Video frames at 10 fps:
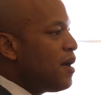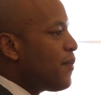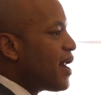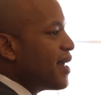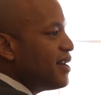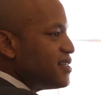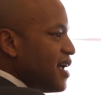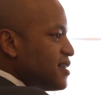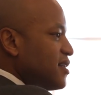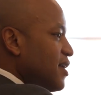But I get a
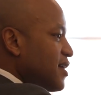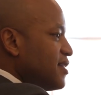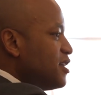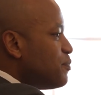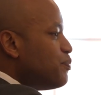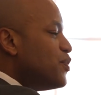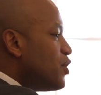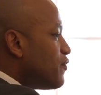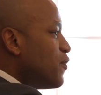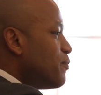chance to look at these
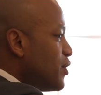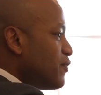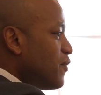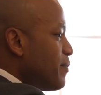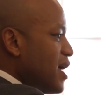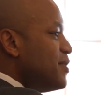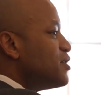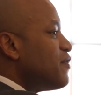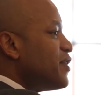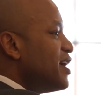beautiful, beautiful babies over